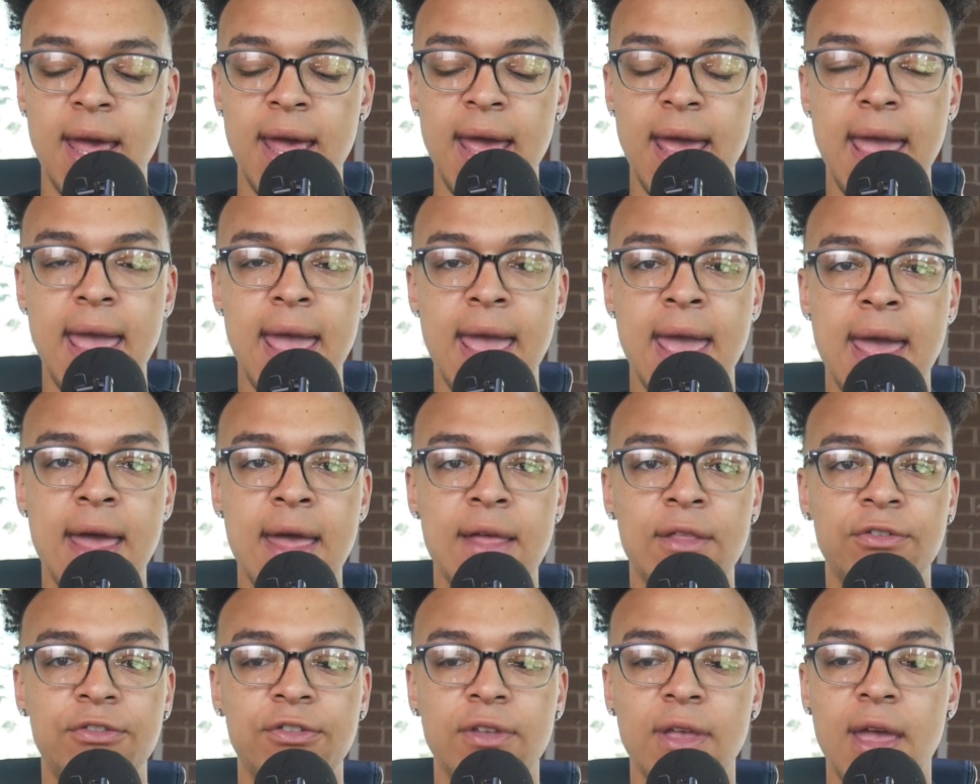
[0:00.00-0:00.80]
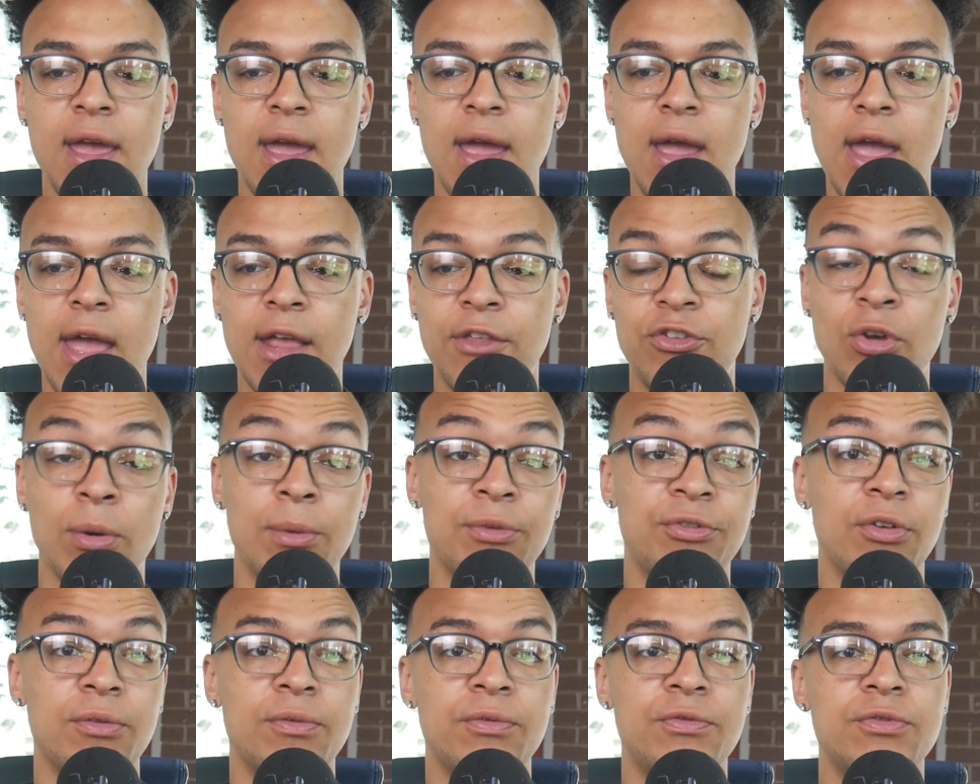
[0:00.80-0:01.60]
And in
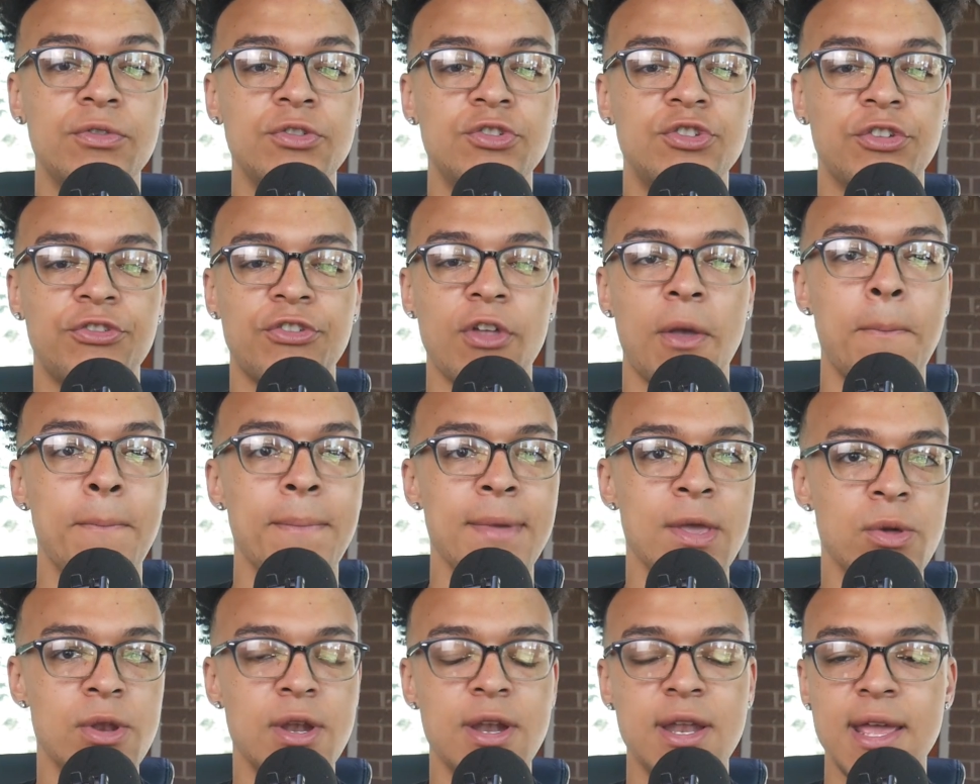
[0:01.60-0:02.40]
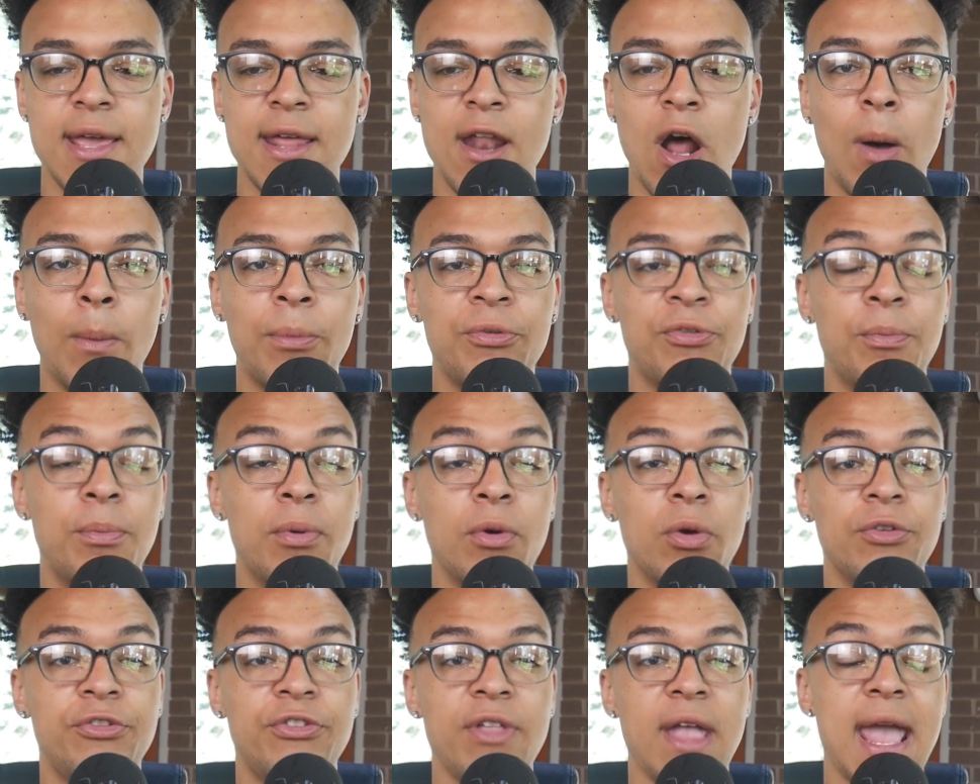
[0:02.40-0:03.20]
terms of just immunity, it helps
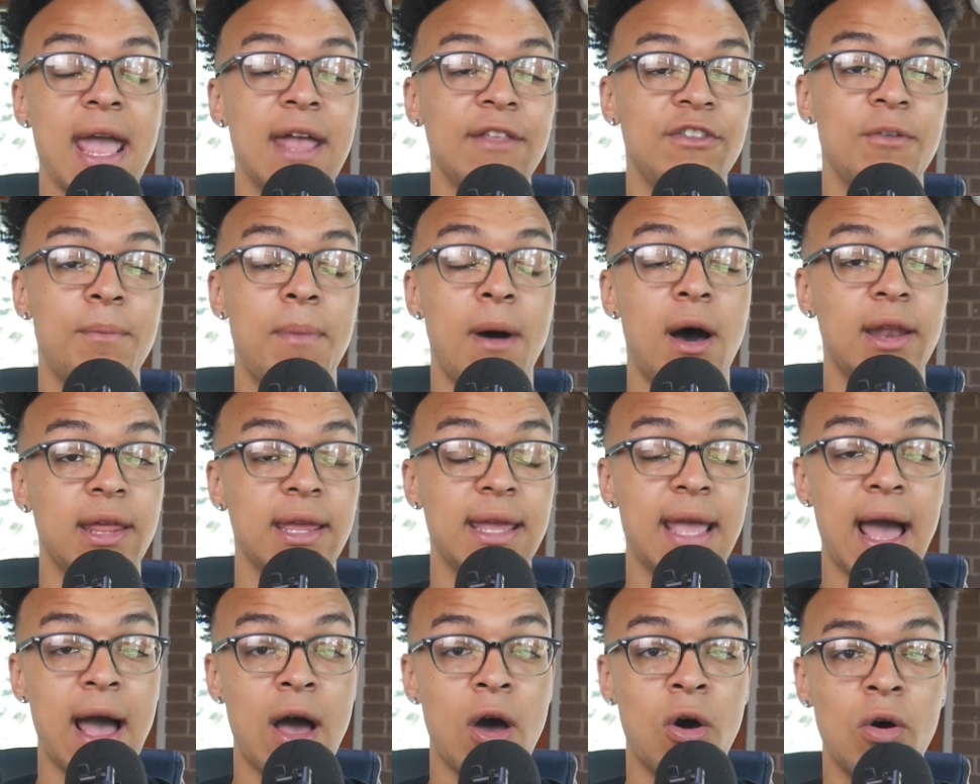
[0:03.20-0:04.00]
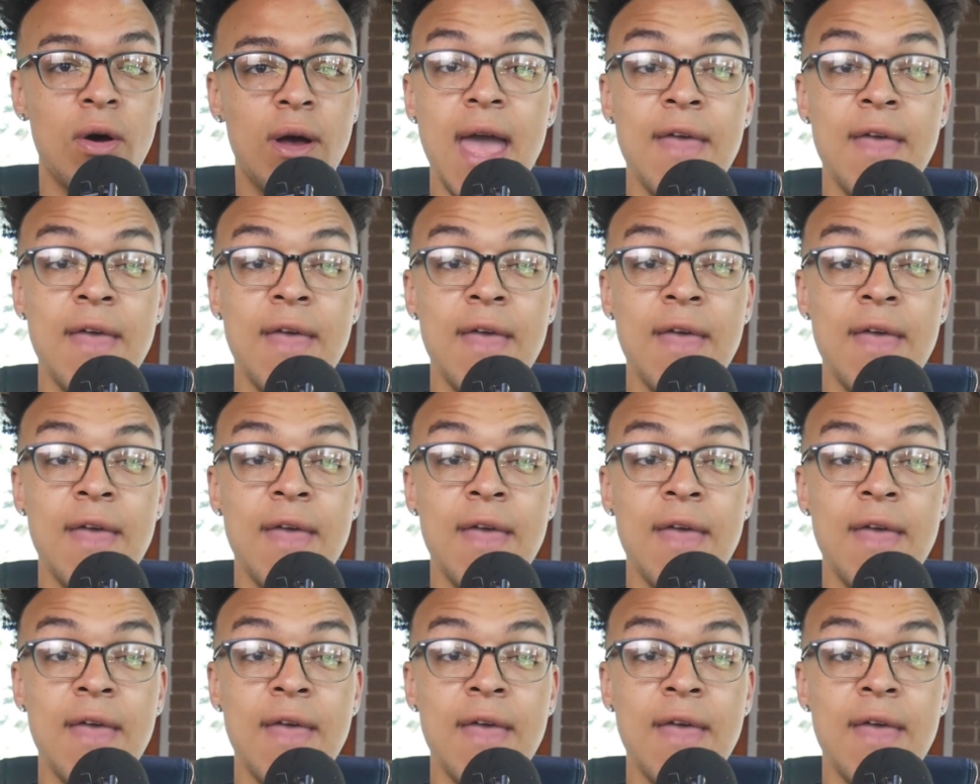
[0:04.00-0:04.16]
boost antibody count.